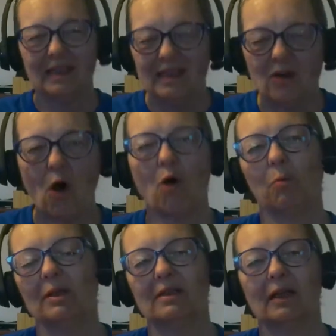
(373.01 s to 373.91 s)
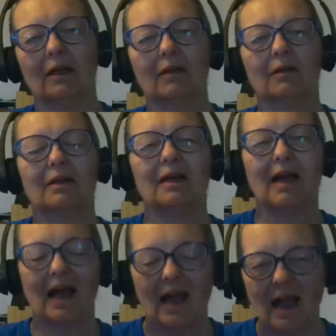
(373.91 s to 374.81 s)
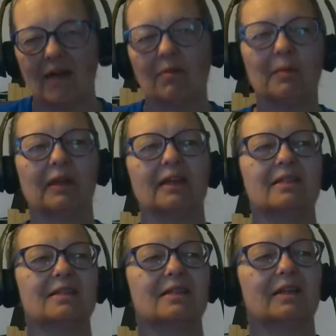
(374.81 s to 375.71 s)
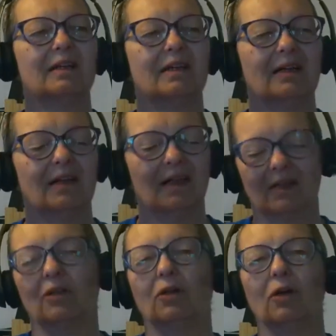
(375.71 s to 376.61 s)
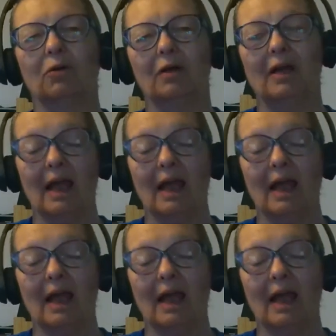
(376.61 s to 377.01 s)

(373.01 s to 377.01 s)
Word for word: He's always there. I have a place I can go.